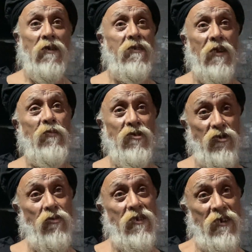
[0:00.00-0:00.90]
That means
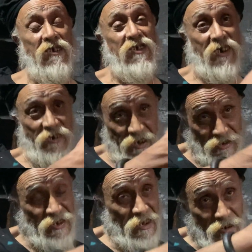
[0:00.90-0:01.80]
you are
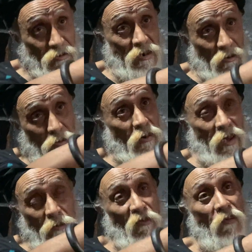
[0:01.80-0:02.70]
transgressing, you are
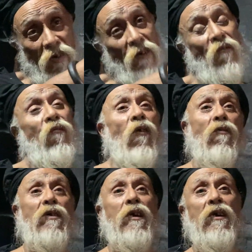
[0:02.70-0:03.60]
going, moving
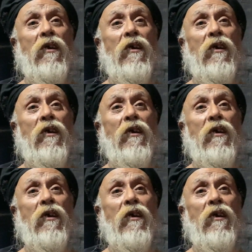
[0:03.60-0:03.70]
forward